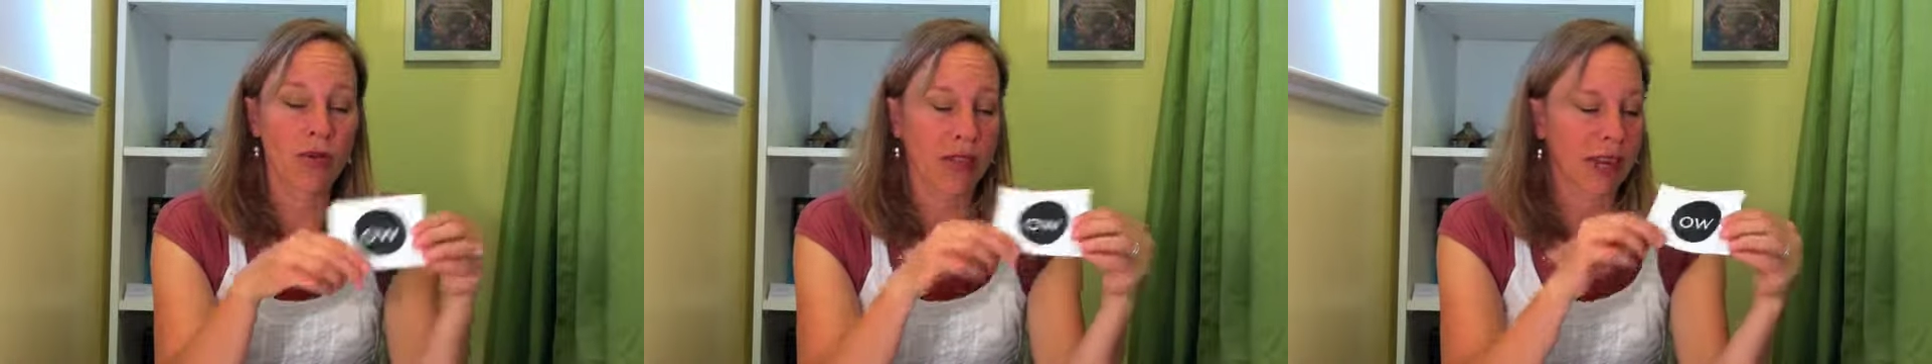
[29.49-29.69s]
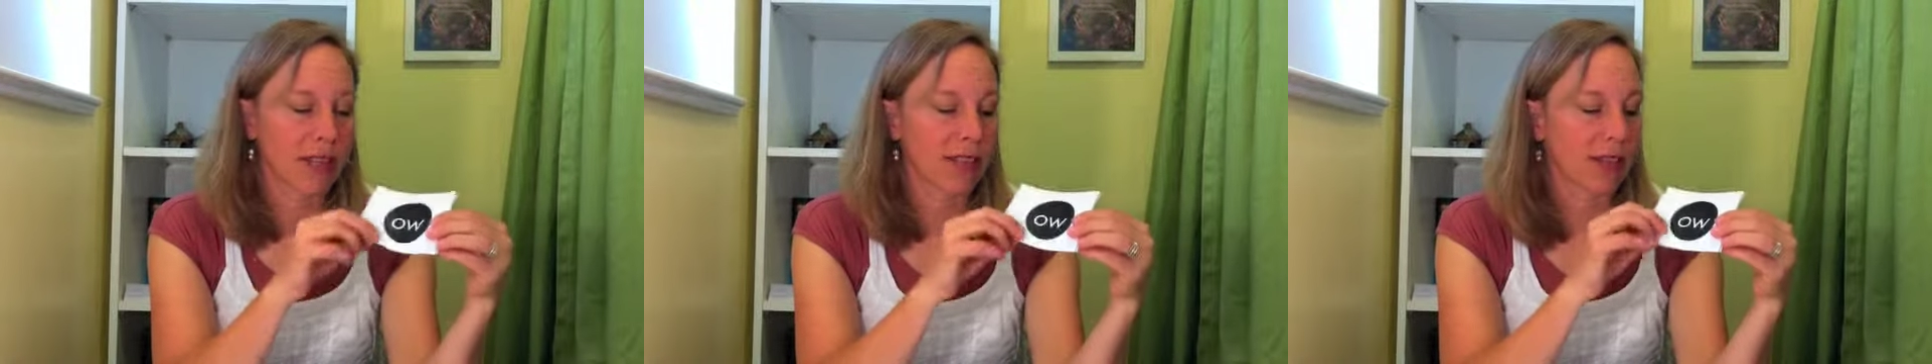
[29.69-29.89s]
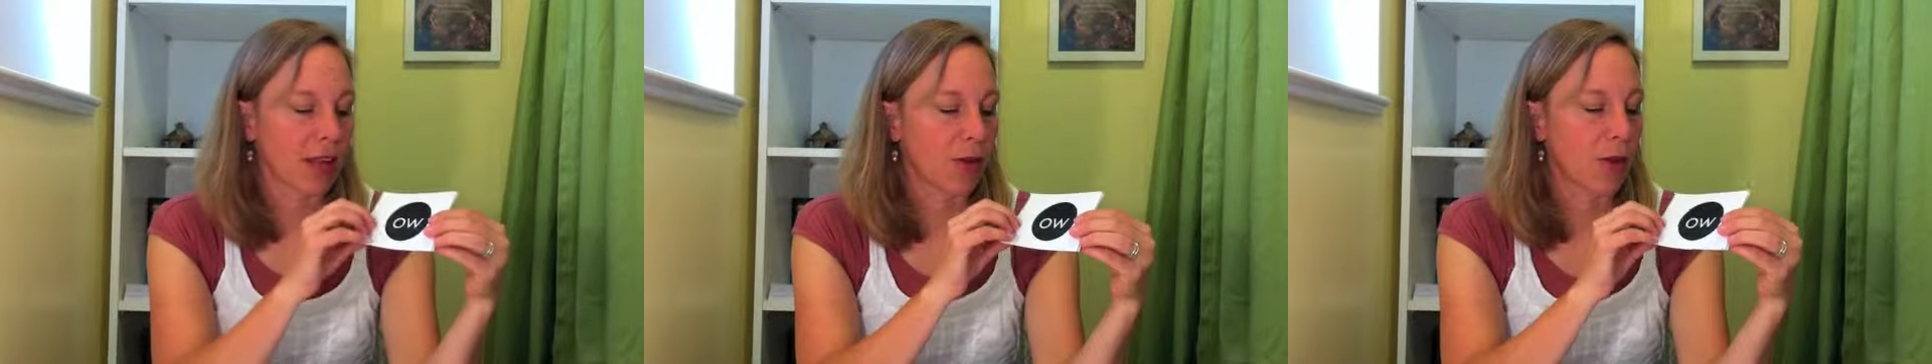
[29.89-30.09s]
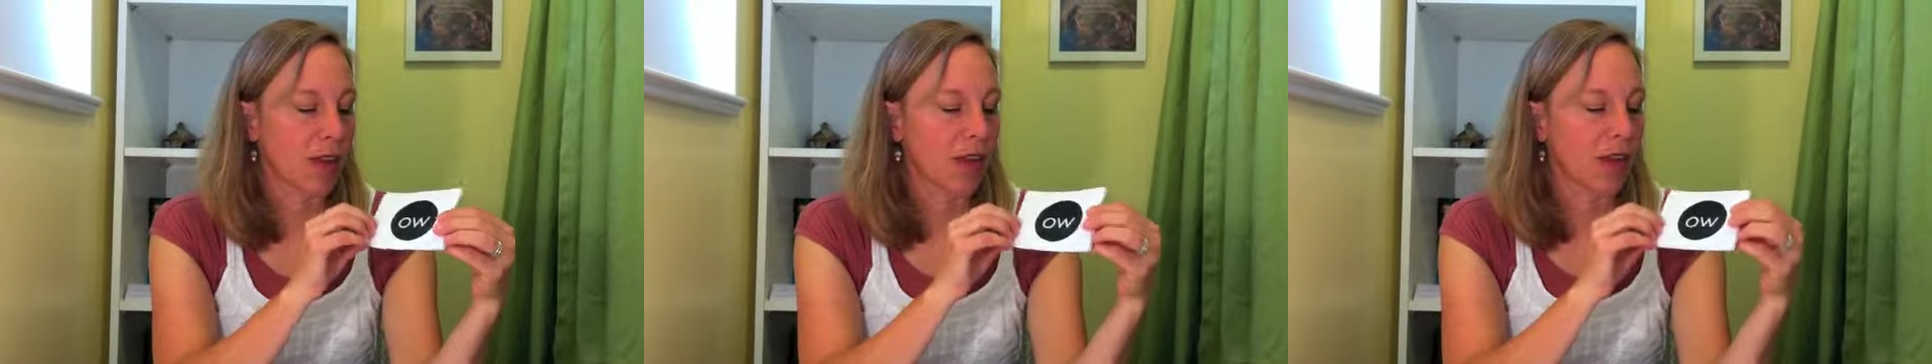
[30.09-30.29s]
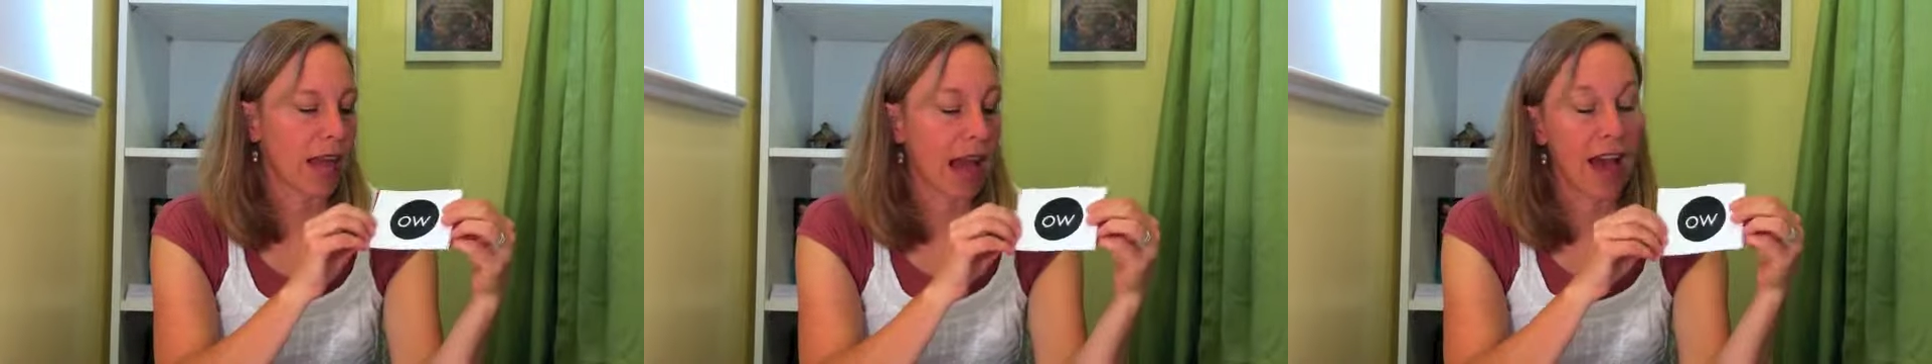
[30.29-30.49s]
that it's like we
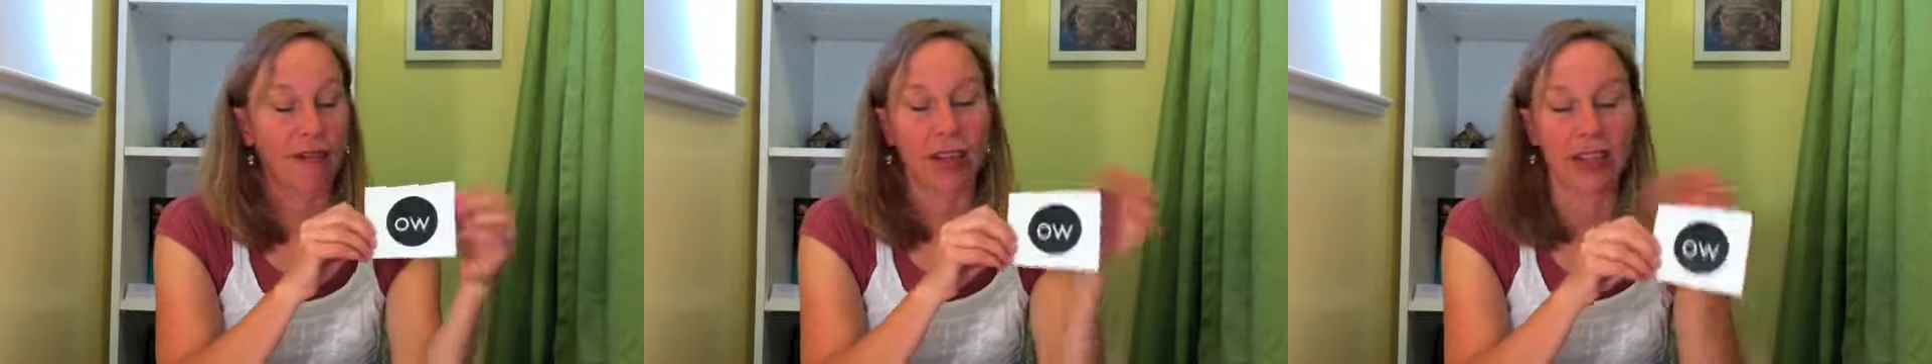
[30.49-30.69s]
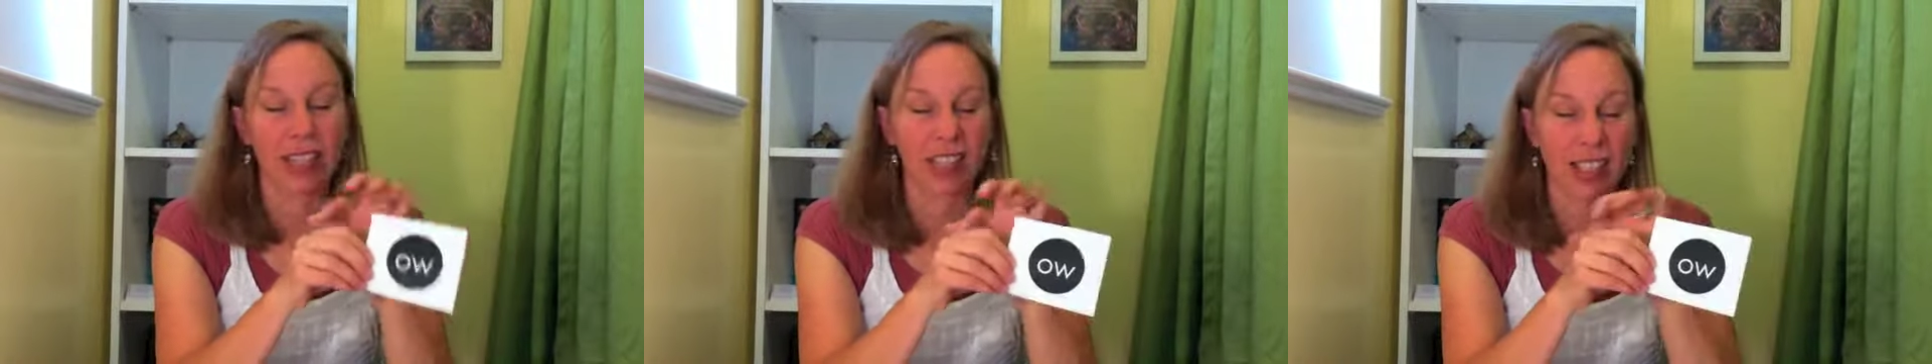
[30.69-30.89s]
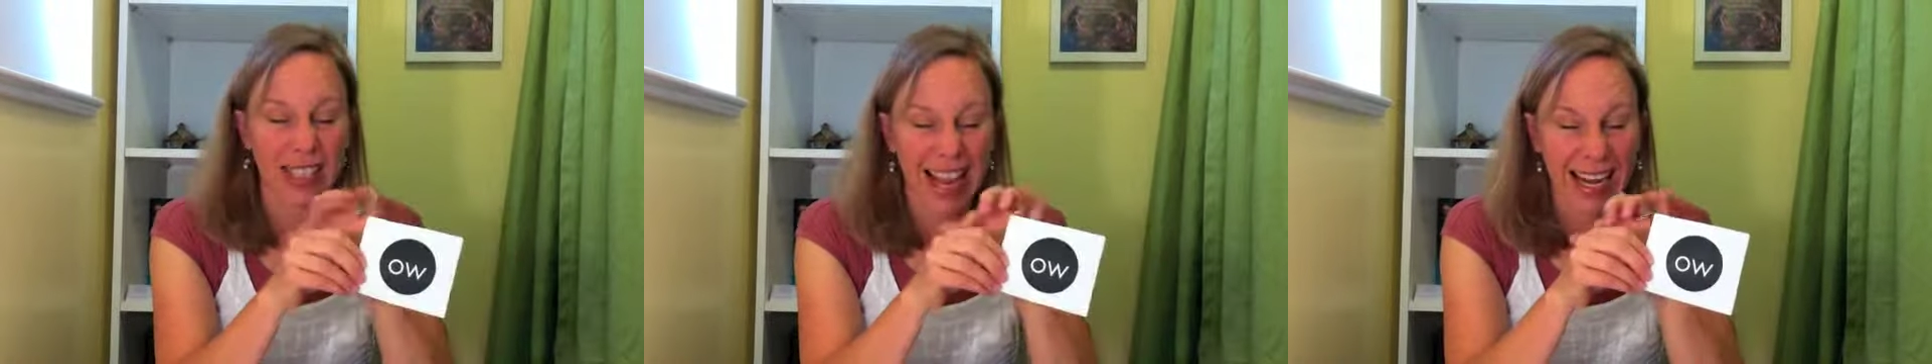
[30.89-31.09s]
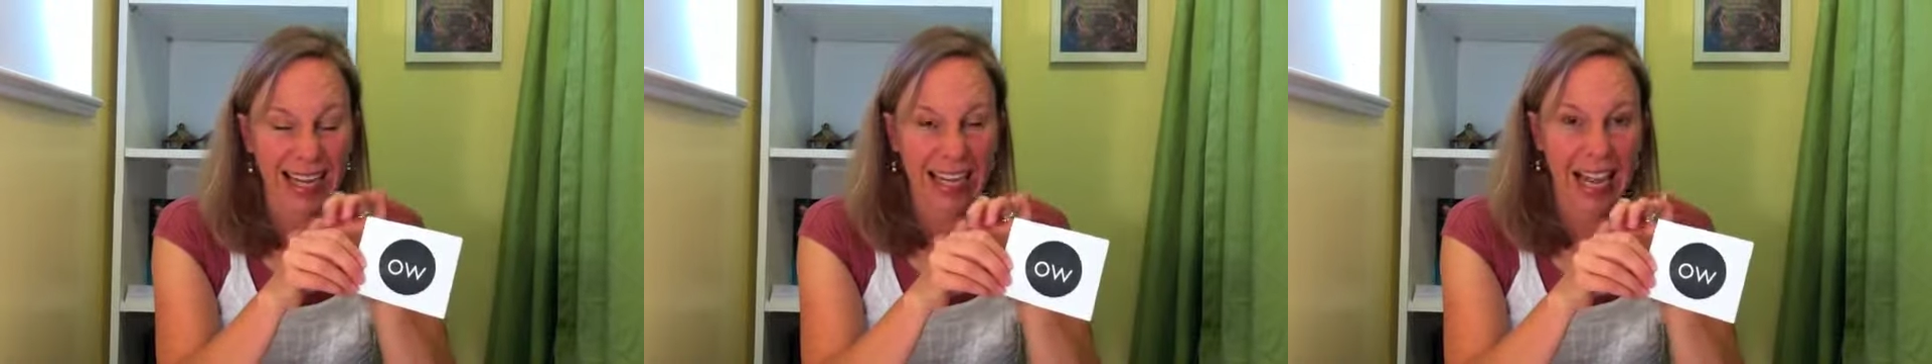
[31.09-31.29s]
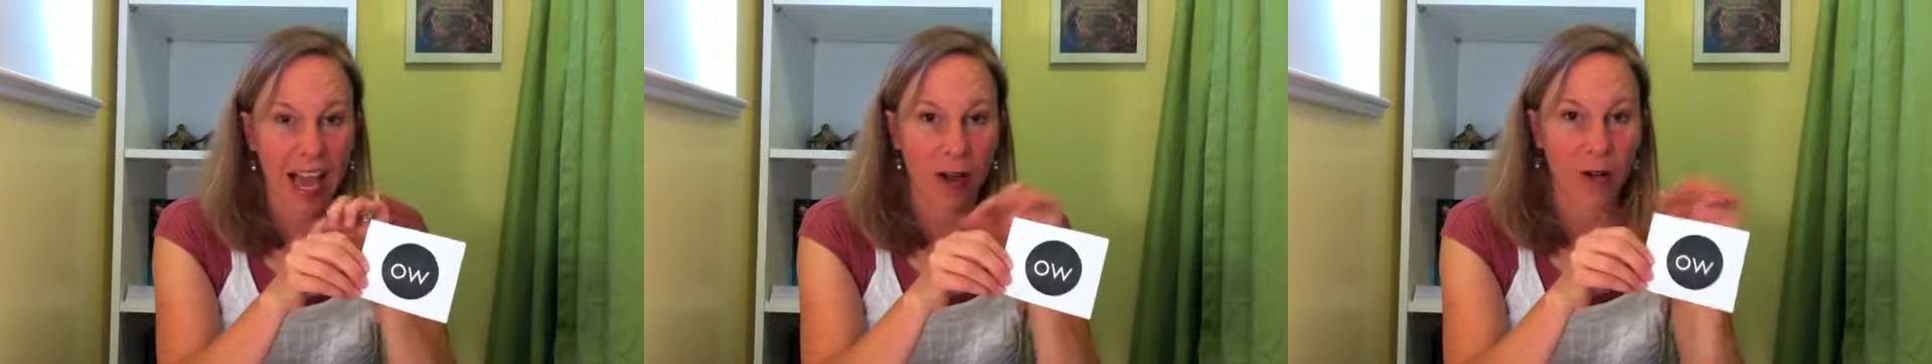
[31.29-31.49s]
have a little
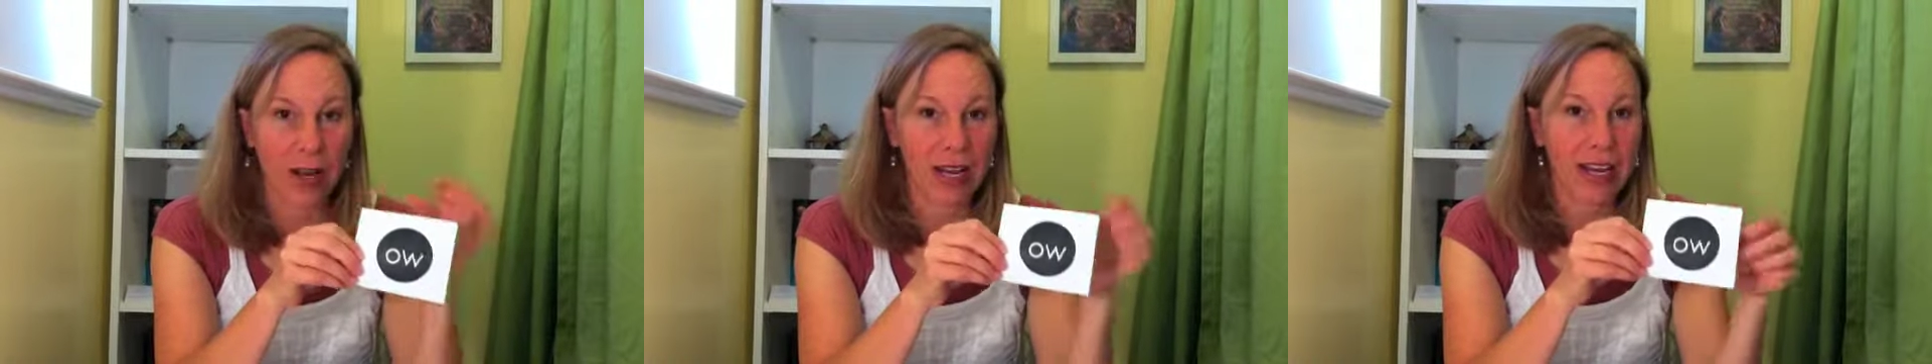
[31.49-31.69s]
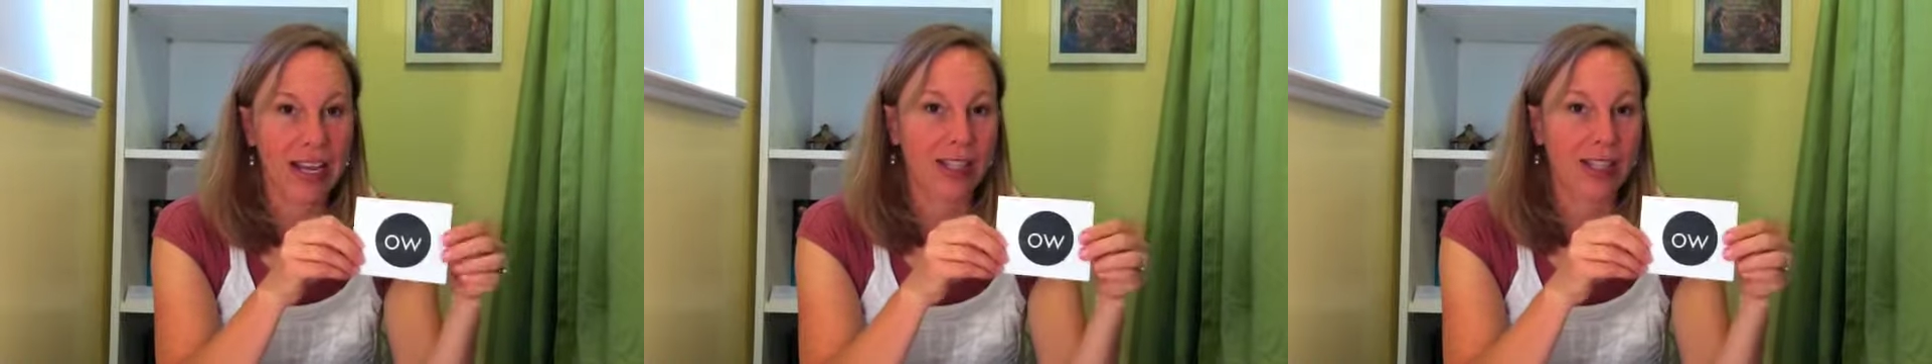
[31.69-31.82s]
tiny owie,